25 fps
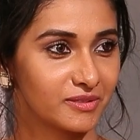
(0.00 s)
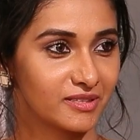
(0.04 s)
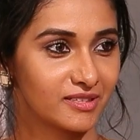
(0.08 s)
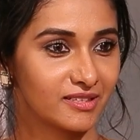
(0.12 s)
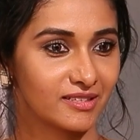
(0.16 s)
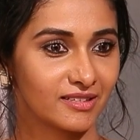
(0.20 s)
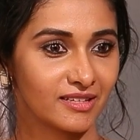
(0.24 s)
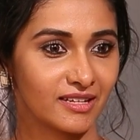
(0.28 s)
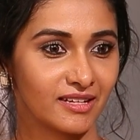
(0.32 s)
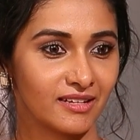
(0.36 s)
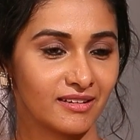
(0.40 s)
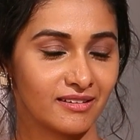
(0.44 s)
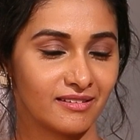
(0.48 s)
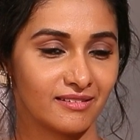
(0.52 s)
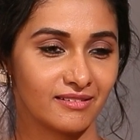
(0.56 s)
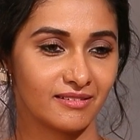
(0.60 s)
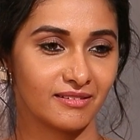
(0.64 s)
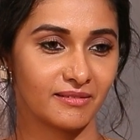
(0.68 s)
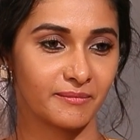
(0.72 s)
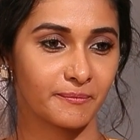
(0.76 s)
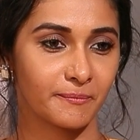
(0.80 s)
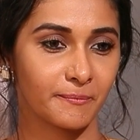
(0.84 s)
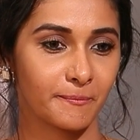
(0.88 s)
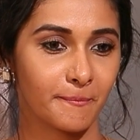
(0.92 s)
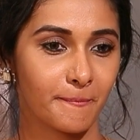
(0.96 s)
with. And
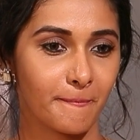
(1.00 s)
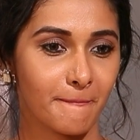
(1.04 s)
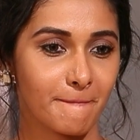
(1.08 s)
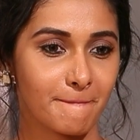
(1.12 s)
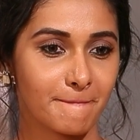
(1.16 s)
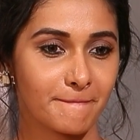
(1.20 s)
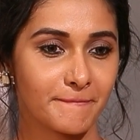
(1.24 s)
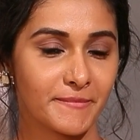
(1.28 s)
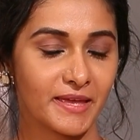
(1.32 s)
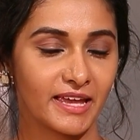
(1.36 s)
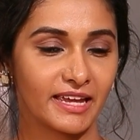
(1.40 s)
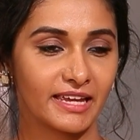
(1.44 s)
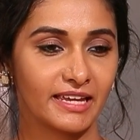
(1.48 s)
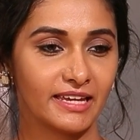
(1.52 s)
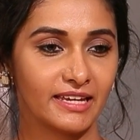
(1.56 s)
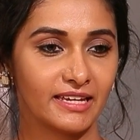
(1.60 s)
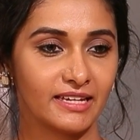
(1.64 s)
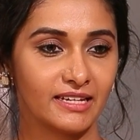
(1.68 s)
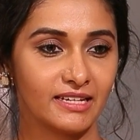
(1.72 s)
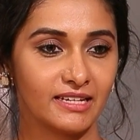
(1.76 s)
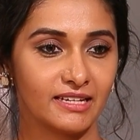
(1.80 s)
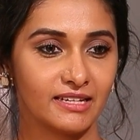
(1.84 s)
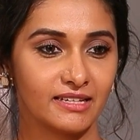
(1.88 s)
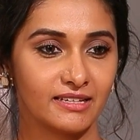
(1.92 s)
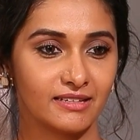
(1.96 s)

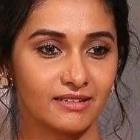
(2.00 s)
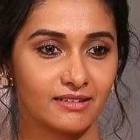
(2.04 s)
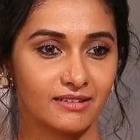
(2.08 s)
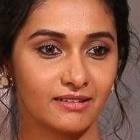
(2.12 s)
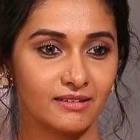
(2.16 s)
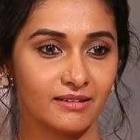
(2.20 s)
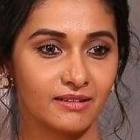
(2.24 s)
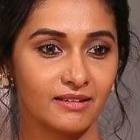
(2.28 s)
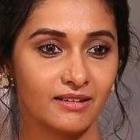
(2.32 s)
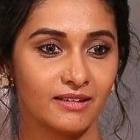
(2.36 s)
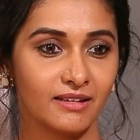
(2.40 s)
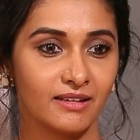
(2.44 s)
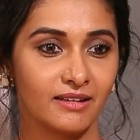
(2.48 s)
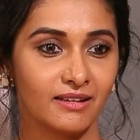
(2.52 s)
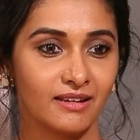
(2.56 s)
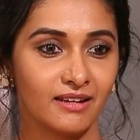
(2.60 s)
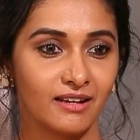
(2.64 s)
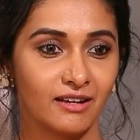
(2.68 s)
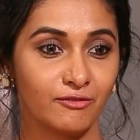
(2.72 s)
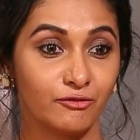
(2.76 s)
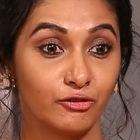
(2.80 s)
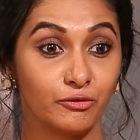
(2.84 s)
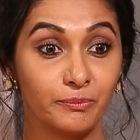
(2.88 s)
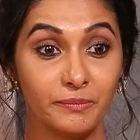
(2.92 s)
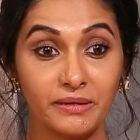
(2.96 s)
again,
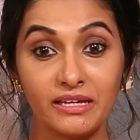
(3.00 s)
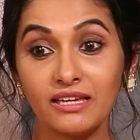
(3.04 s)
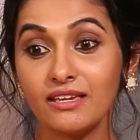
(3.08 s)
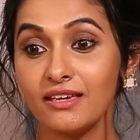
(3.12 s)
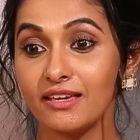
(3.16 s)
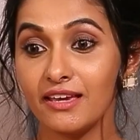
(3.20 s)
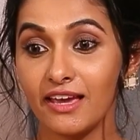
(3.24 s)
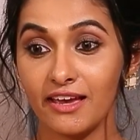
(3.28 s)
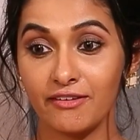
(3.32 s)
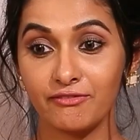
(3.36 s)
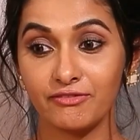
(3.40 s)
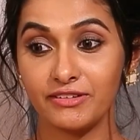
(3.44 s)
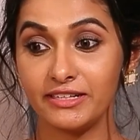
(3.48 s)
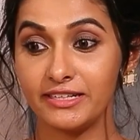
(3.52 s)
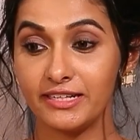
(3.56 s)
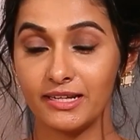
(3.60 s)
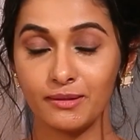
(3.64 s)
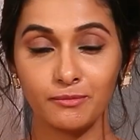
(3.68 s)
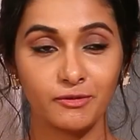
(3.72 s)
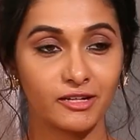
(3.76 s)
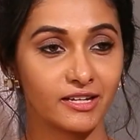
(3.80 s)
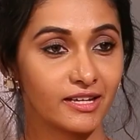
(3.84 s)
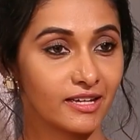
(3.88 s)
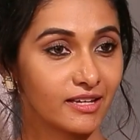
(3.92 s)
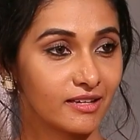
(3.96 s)
for me, every
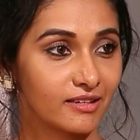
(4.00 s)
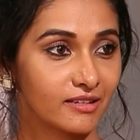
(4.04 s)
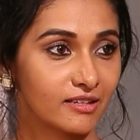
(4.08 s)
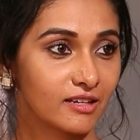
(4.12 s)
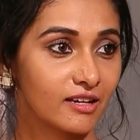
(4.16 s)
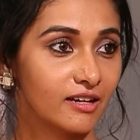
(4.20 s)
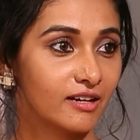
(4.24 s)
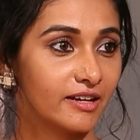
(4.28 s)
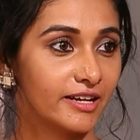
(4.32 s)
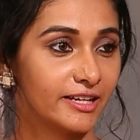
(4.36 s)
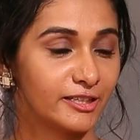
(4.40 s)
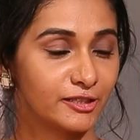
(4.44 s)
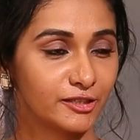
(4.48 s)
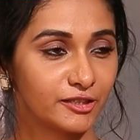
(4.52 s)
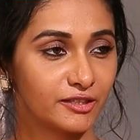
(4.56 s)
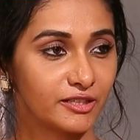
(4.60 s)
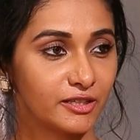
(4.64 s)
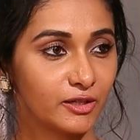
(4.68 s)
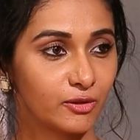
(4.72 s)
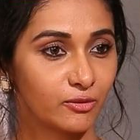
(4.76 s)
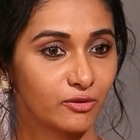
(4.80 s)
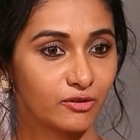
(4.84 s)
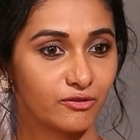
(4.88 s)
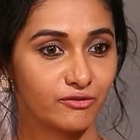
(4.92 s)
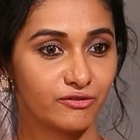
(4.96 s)
time when I enter
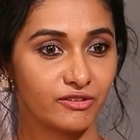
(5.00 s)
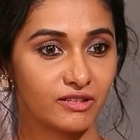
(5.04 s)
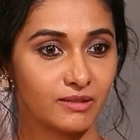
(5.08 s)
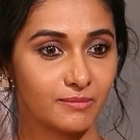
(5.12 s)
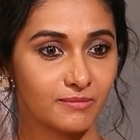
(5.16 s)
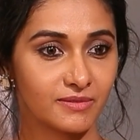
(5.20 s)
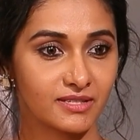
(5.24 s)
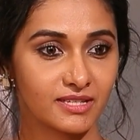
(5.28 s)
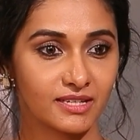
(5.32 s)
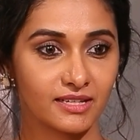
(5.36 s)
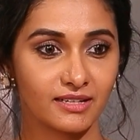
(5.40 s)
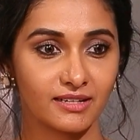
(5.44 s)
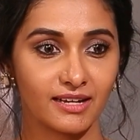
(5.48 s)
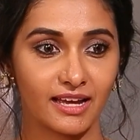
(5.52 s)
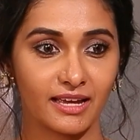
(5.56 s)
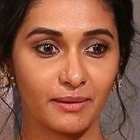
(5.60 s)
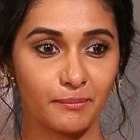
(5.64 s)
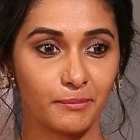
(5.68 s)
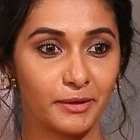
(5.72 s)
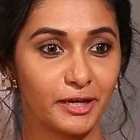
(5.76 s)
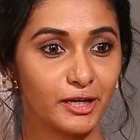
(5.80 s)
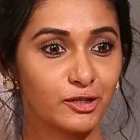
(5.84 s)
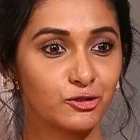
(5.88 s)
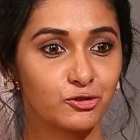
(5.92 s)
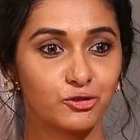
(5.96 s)
into a film set, I
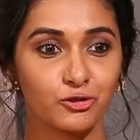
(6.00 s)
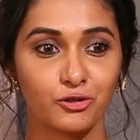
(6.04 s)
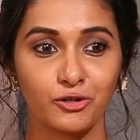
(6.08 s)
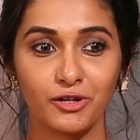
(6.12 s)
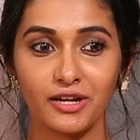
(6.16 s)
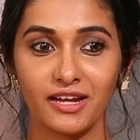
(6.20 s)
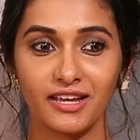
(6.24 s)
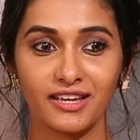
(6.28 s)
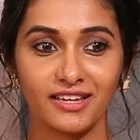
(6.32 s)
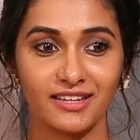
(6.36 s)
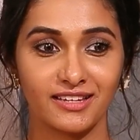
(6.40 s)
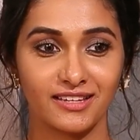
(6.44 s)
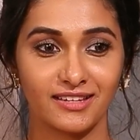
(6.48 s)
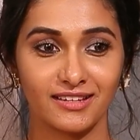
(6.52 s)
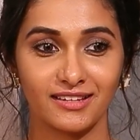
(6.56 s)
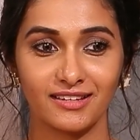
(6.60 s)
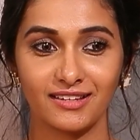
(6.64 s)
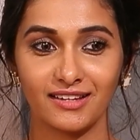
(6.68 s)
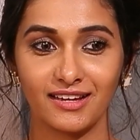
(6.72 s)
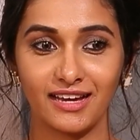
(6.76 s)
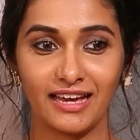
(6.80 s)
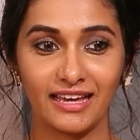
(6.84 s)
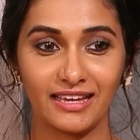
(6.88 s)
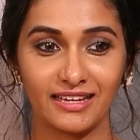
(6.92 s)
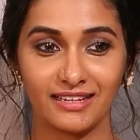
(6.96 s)
make sure
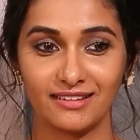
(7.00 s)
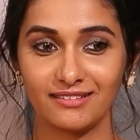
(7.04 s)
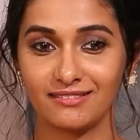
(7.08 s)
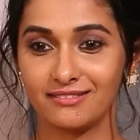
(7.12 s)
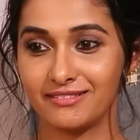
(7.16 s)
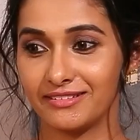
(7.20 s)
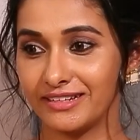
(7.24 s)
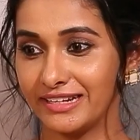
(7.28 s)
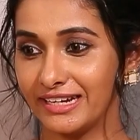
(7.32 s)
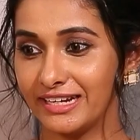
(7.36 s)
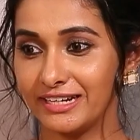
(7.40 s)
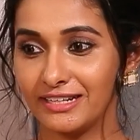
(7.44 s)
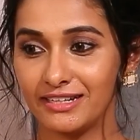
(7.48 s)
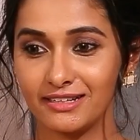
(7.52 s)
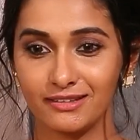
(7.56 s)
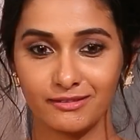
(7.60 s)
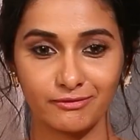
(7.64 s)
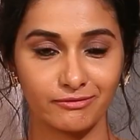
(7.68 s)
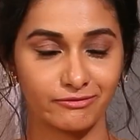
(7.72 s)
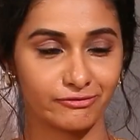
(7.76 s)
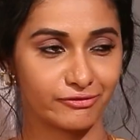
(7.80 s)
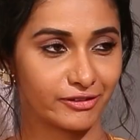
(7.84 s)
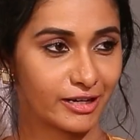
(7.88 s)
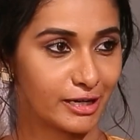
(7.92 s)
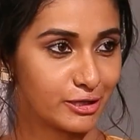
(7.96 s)
I create a
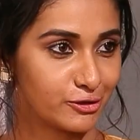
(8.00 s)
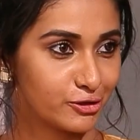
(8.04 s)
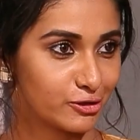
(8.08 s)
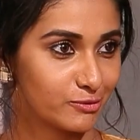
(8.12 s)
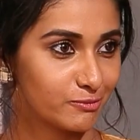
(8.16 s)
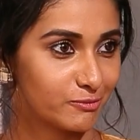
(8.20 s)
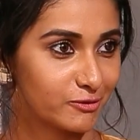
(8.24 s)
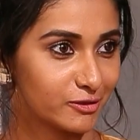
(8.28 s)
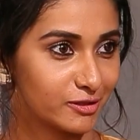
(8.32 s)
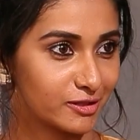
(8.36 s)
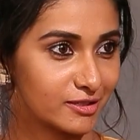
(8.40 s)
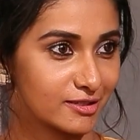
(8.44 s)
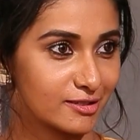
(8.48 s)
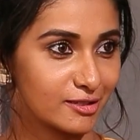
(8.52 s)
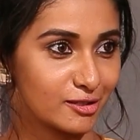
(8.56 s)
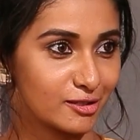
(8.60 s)
friendship with the